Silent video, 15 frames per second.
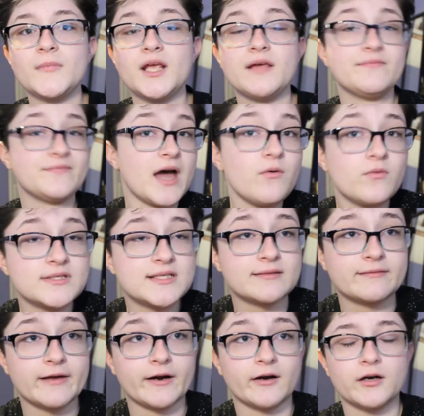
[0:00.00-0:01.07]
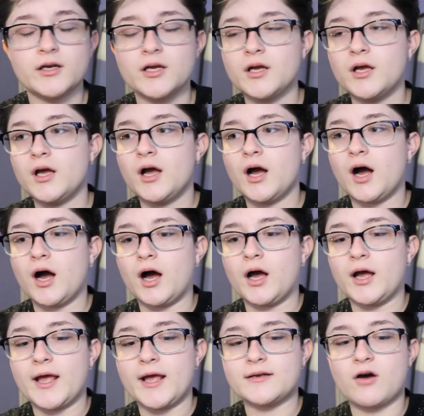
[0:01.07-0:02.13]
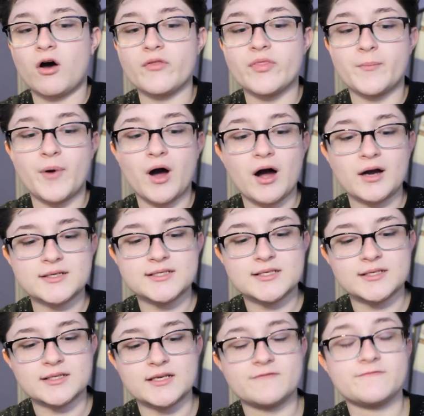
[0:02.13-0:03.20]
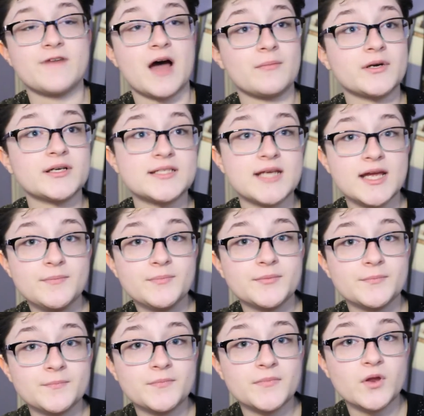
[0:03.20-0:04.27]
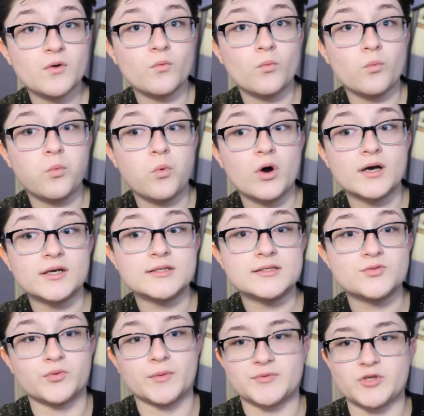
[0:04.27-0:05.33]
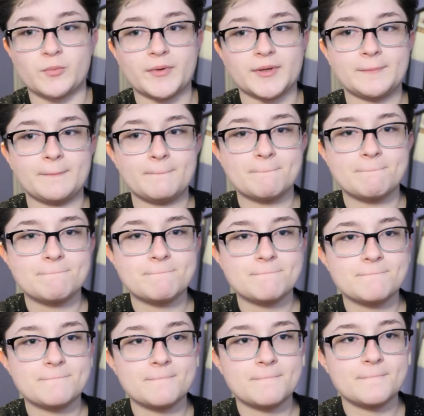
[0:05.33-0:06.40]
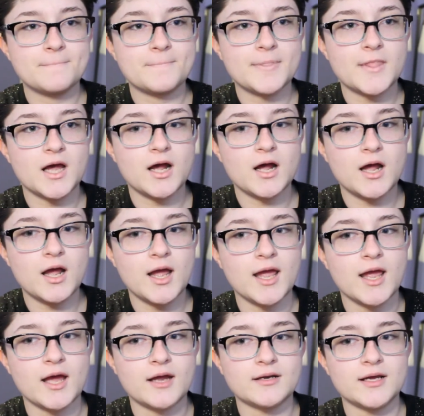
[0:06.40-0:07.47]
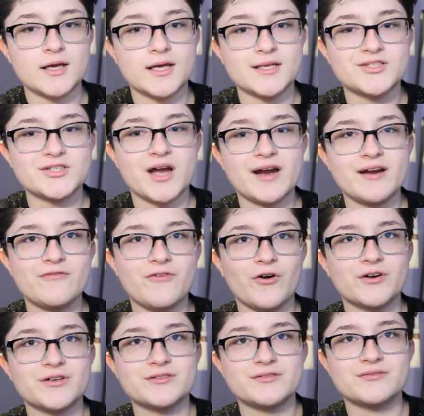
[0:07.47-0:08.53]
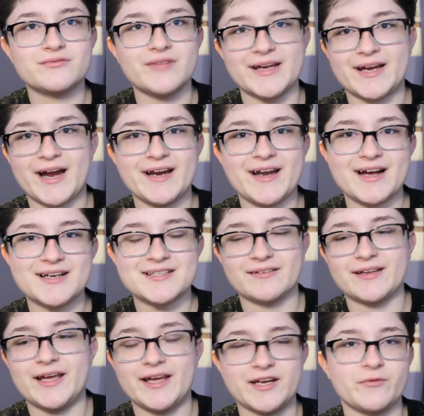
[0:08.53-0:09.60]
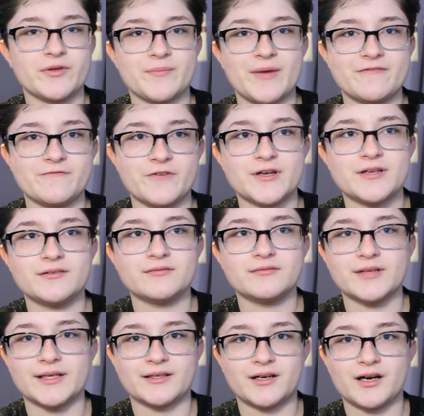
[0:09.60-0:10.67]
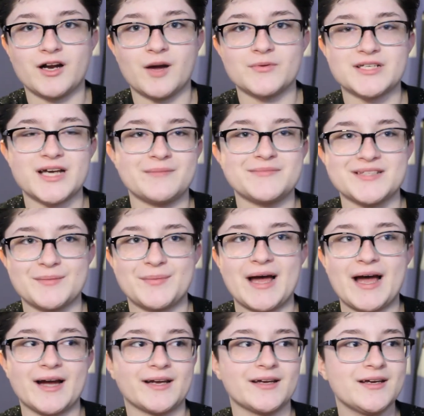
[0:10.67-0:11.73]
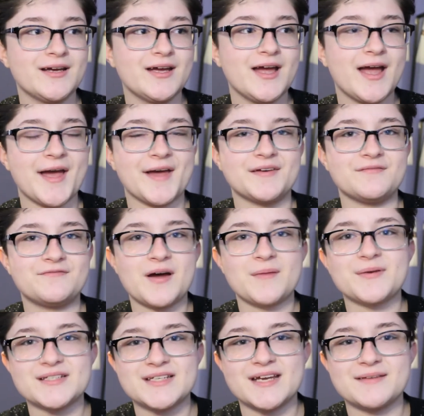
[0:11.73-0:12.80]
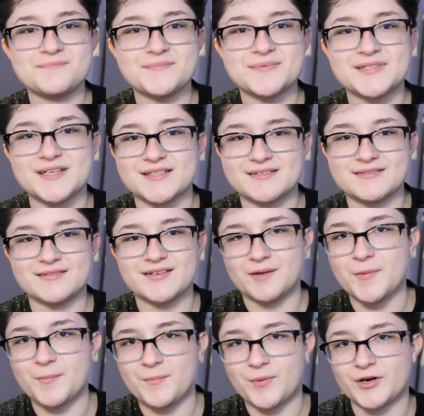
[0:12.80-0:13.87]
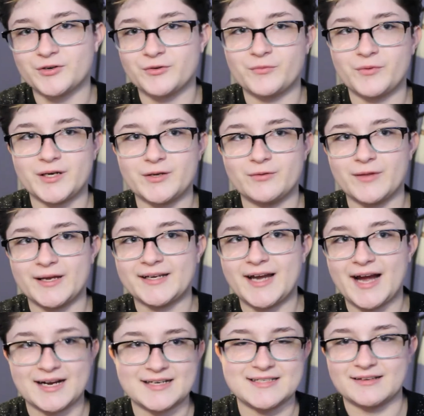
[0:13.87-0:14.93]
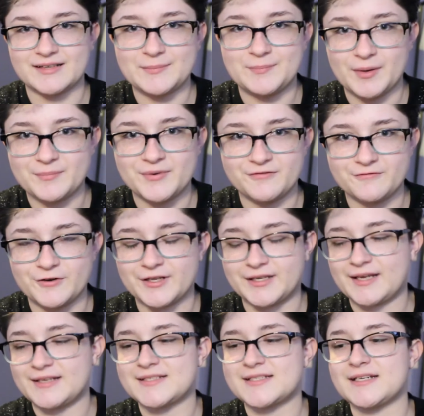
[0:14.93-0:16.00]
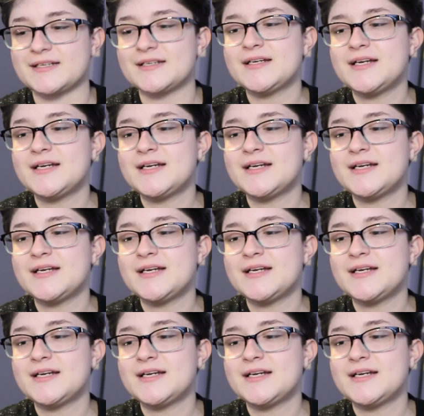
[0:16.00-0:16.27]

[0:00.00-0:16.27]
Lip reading: That wasn't there. And on the box, the fabric tape was ripped open. And it's kind of hard. I had accidentally hit it with my foot a couple times in the bag, and fabric tape doesn't come apart when you accidentally bump your foot against it.